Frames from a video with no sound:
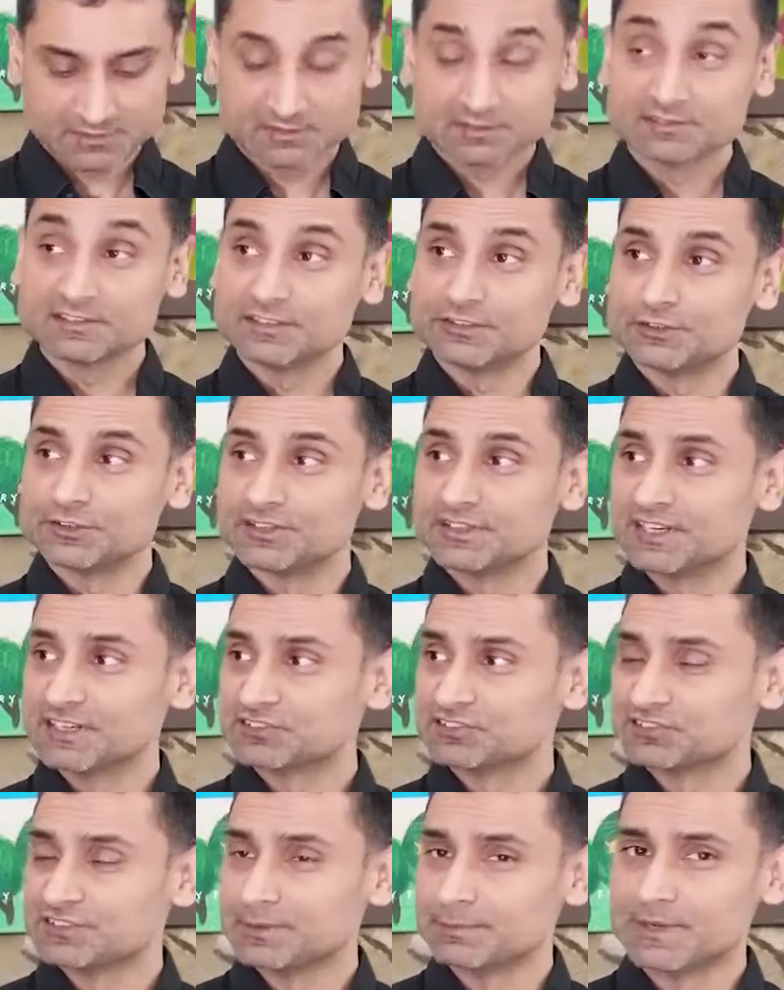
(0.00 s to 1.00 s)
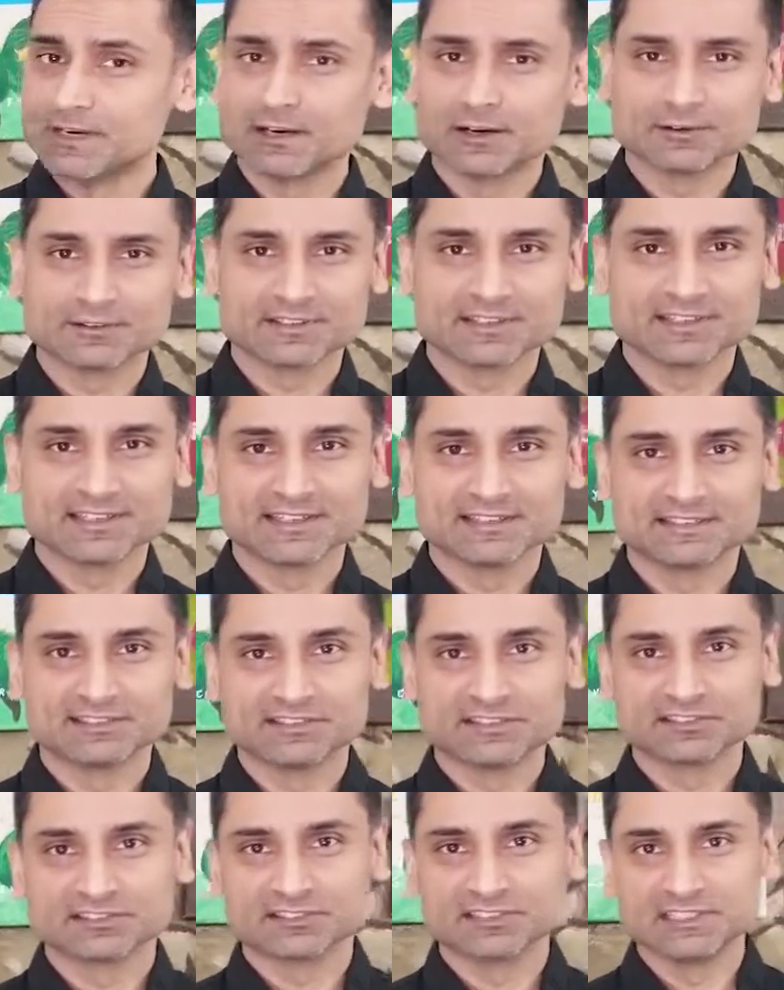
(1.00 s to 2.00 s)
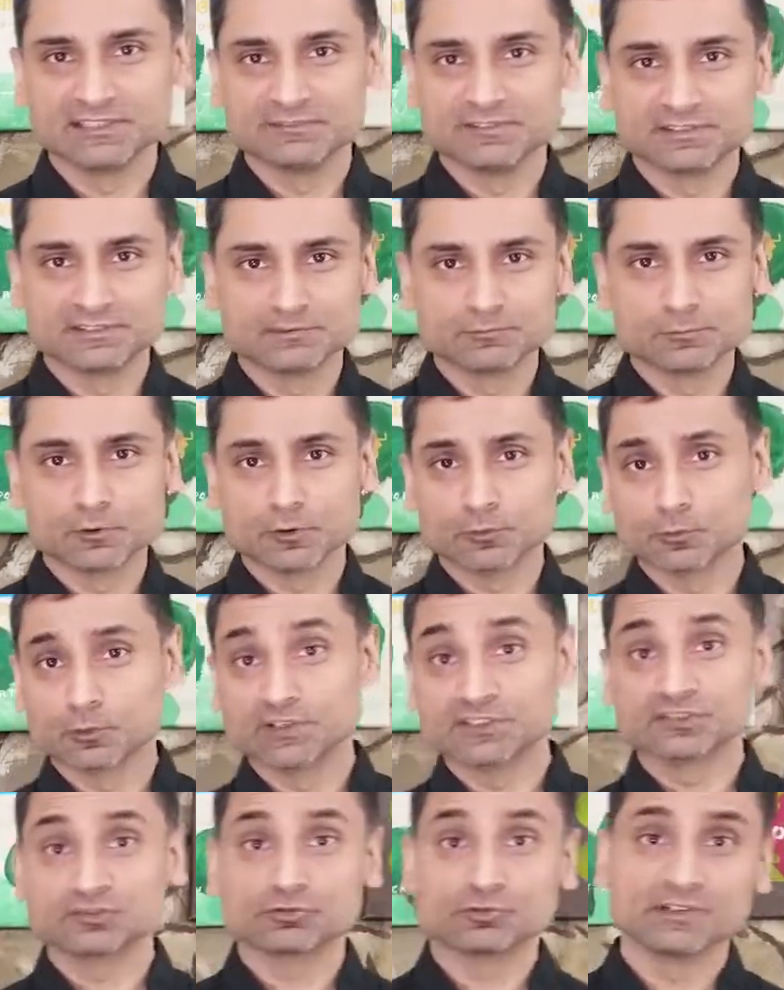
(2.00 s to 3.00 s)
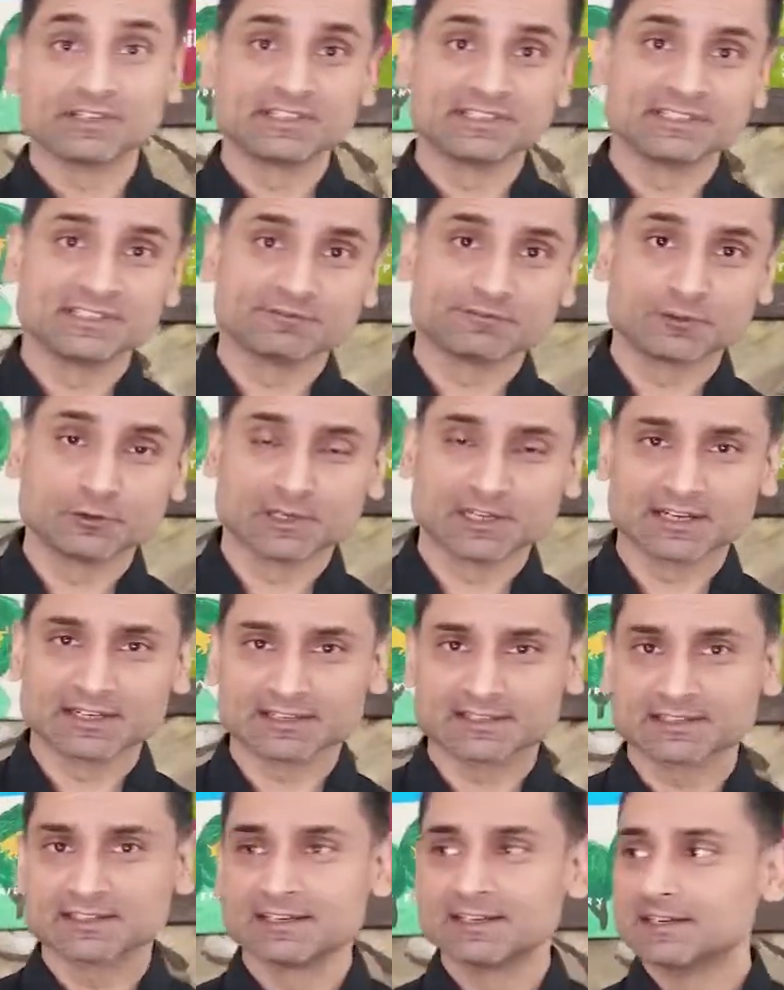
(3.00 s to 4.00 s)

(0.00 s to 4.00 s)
Then you can X them out and just leave it on one screen if you like.